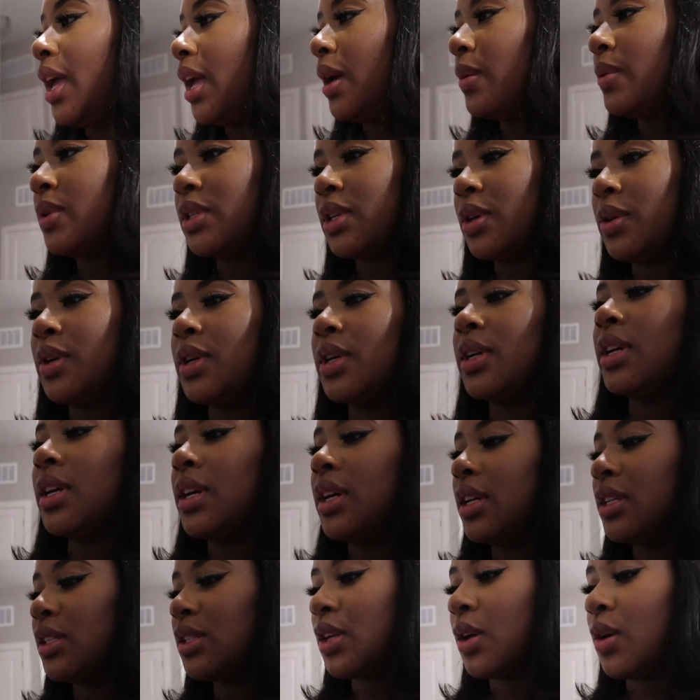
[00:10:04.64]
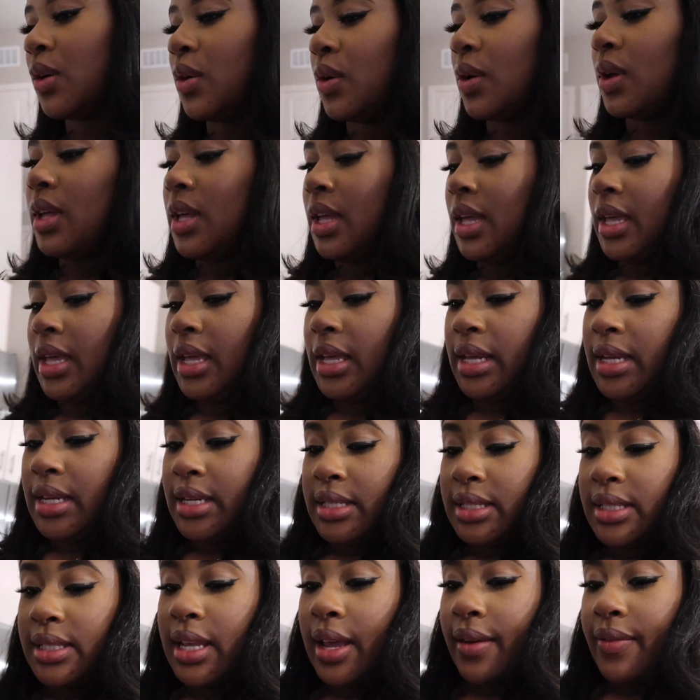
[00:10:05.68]
It was so good. So
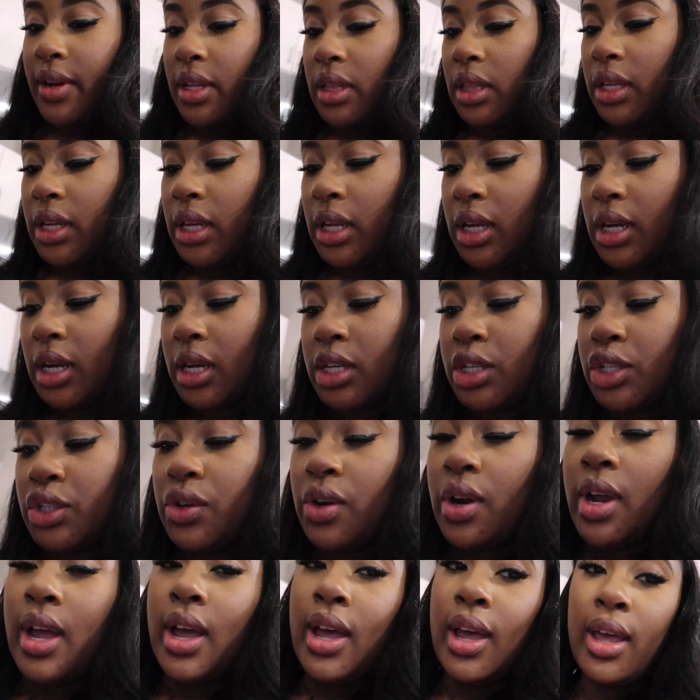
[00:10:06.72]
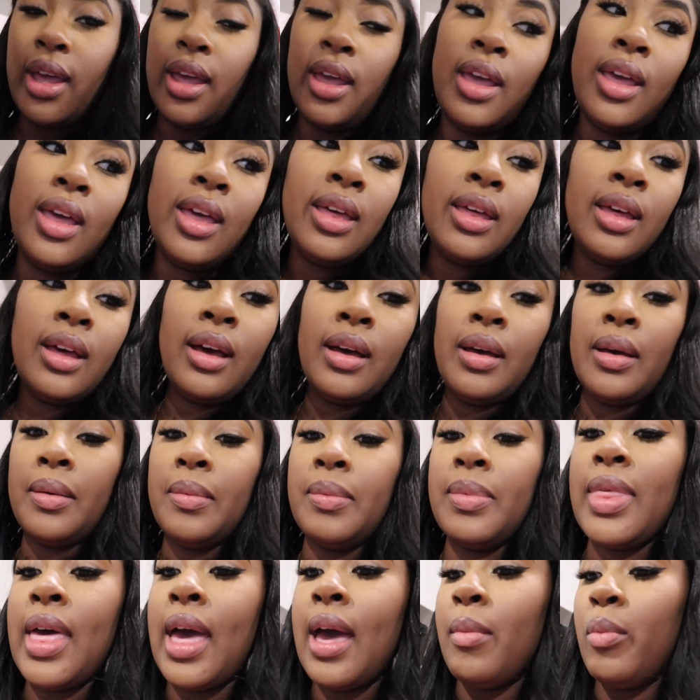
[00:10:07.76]
definitely gonna try
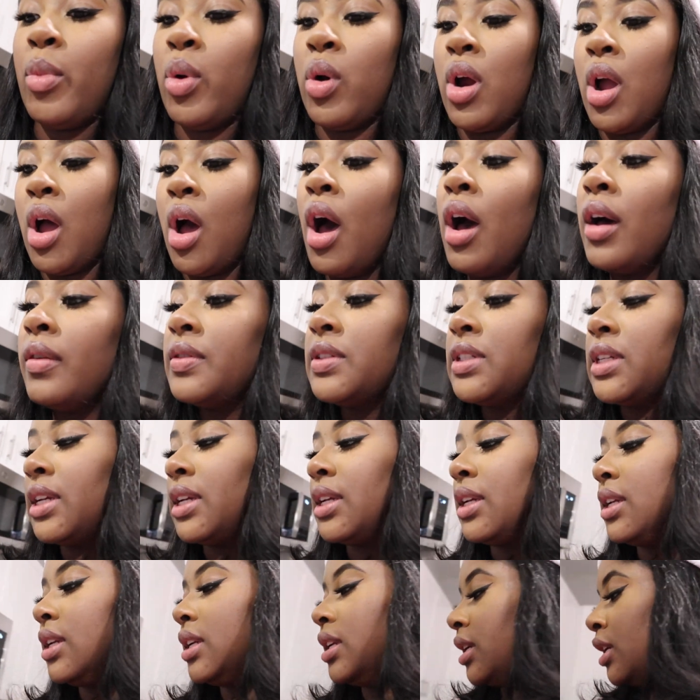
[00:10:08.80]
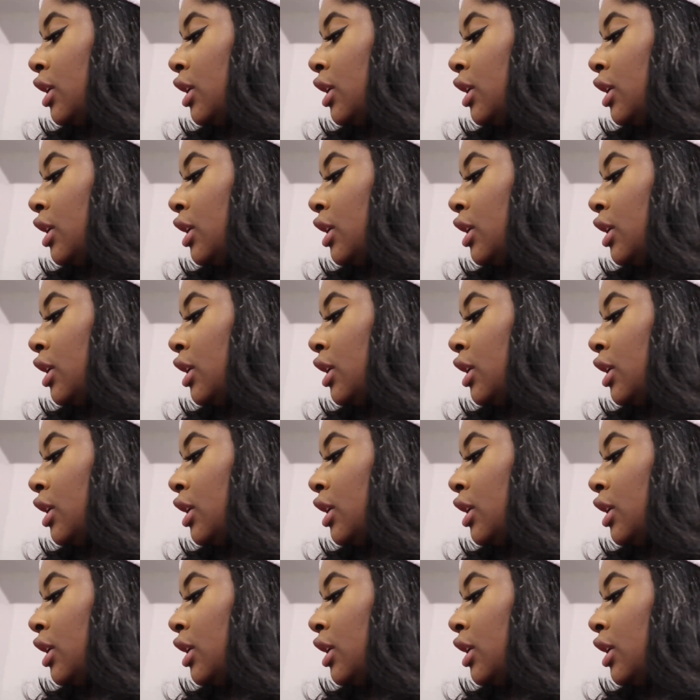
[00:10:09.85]
um, that more often.